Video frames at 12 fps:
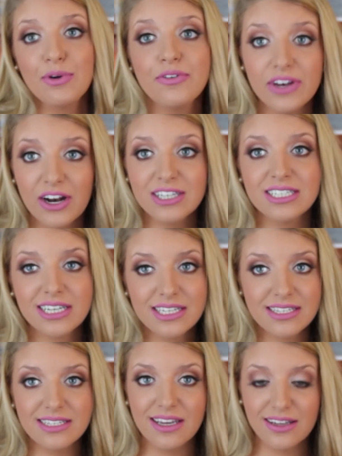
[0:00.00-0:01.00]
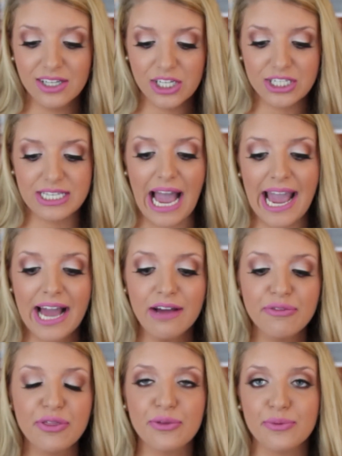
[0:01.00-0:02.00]
Moving on to concealers, I
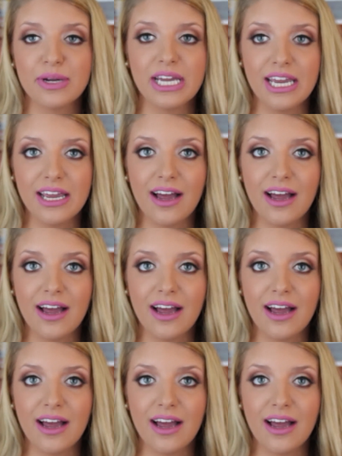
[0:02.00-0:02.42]
have three.